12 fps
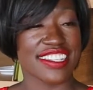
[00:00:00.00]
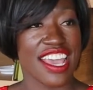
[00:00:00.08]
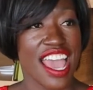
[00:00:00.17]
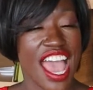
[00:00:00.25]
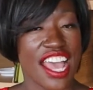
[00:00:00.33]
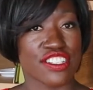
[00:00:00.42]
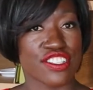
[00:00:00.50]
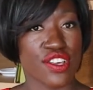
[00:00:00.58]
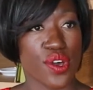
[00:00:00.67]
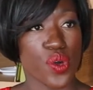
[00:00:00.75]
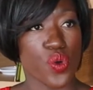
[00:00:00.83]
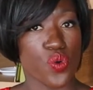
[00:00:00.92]
And
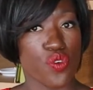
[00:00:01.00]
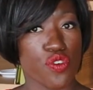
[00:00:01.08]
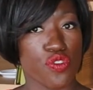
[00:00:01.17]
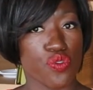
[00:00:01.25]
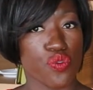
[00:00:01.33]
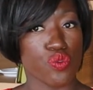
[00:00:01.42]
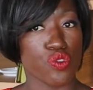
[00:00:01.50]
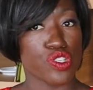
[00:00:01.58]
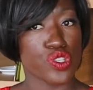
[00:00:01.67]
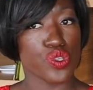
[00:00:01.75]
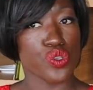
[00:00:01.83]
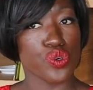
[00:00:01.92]
so
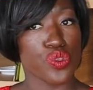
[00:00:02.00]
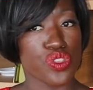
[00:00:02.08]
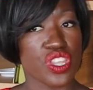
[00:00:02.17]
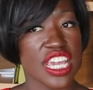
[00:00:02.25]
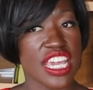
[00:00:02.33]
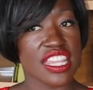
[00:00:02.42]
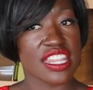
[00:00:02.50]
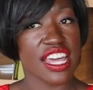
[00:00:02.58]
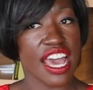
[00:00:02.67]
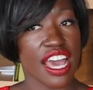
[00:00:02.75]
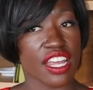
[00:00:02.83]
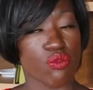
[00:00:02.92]
do you think
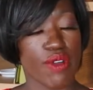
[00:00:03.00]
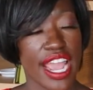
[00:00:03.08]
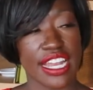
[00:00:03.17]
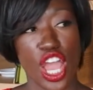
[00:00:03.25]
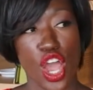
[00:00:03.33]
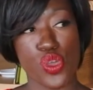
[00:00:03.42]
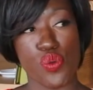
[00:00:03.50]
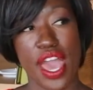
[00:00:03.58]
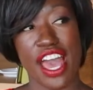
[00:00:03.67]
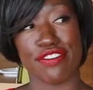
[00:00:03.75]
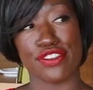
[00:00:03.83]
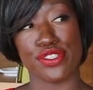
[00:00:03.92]
that right now you
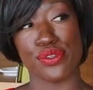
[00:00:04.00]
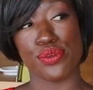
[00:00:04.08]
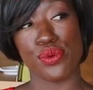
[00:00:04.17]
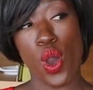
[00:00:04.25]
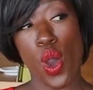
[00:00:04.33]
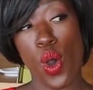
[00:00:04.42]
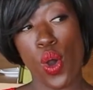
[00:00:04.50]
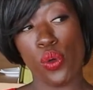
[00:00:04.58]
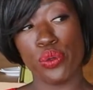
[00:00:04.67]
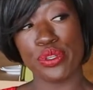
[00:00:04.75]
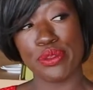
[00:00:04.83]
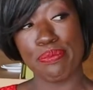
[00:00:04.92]
have to hold